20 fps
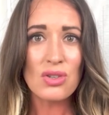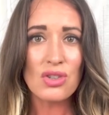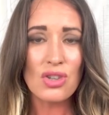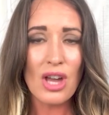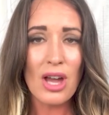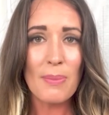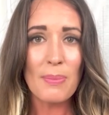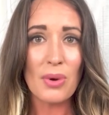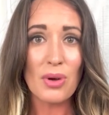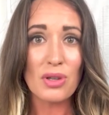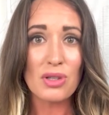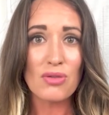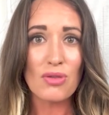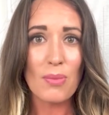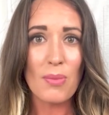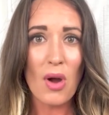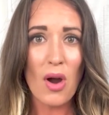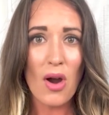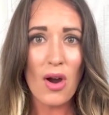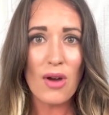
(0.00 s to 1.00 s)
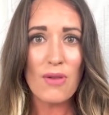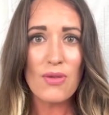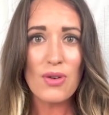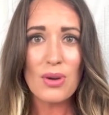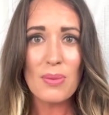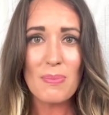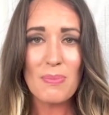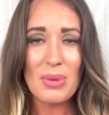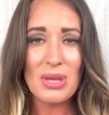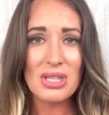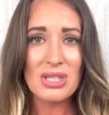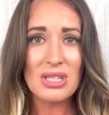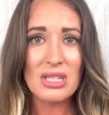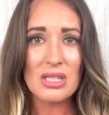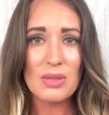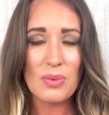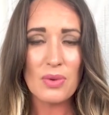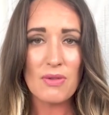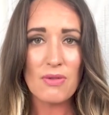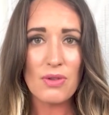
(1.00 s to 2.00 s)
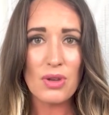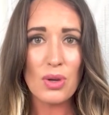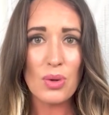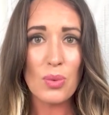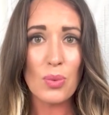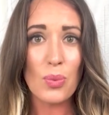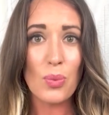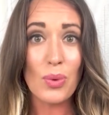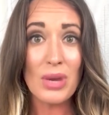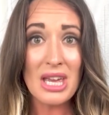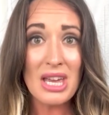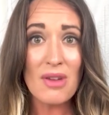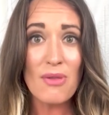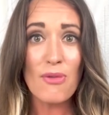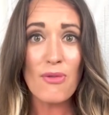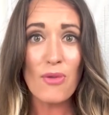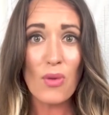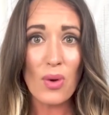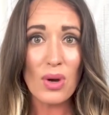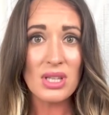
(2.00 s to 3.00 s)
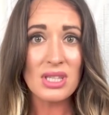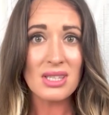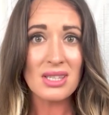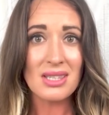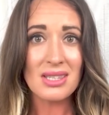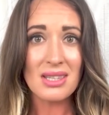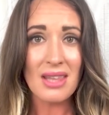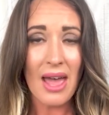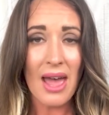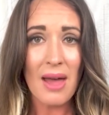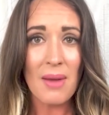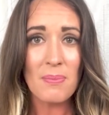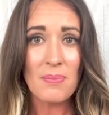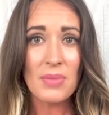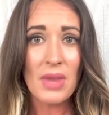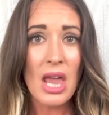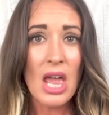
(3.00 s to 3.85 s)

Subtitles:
shoppers from Harvard Business Review reinforces that,